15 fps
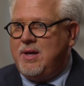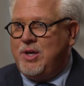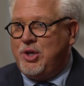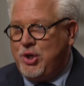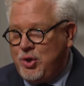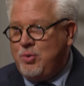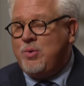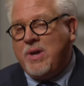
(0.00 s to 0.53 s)

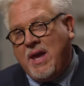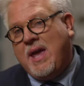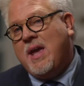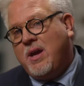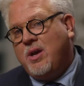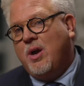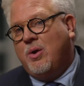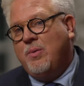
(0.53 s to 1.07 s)
you
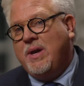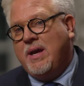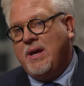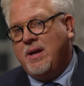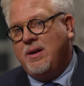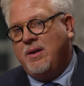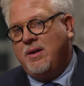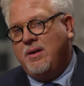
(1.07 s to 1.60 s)
can't go
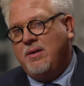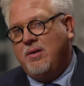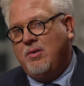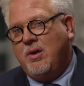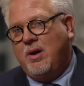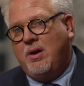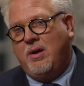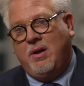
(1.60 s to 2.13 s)
in
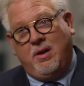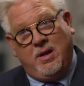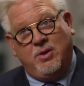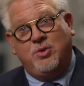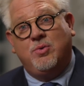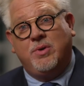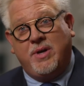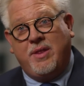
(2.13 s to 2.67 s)

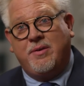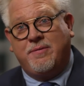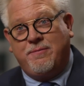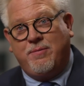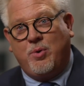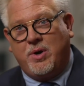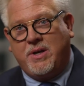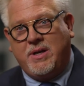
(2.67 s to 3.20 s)
and do another
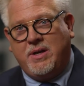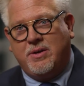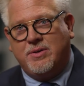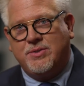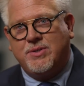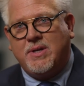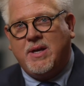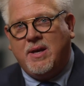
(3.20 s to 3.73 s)
four
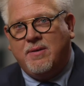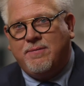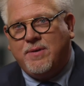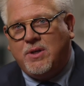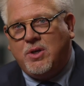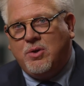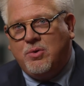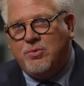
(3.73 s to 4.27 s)
years
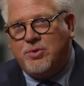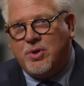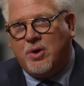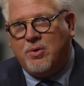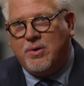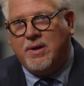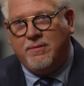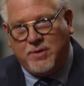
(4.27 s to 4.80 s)
if you
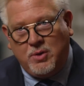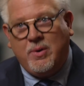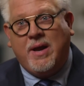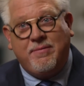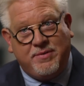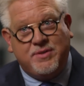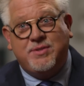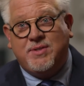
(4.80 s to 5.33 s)
don't if you
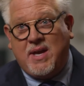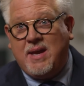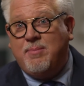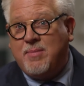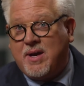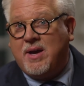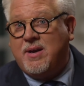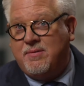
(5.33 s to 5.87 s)
have the
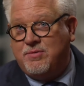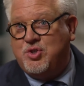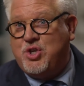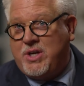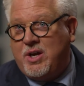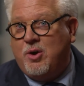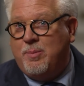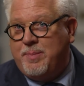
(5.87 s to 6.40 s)
same kind of
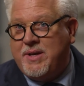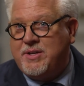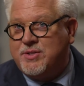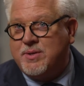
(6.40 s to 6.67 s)
GOP